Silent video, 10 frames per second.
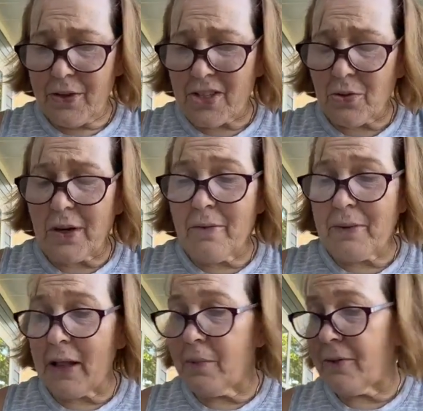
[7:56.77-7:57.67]
the story of
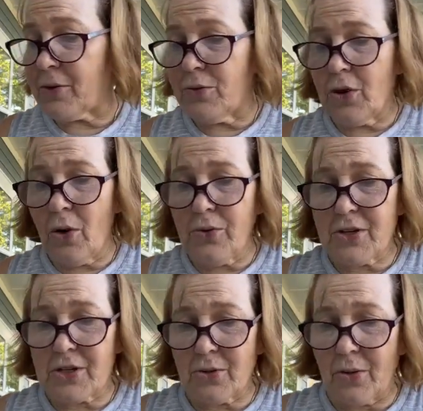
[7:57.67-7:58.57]
Balaam, if you know
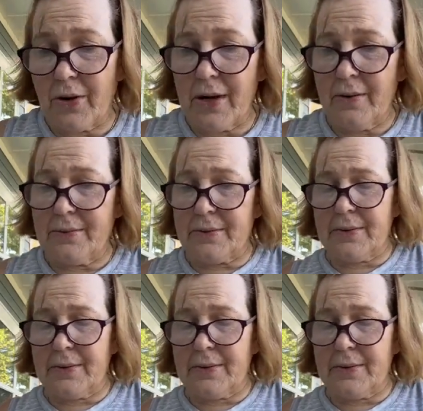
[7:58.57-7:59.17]
the story,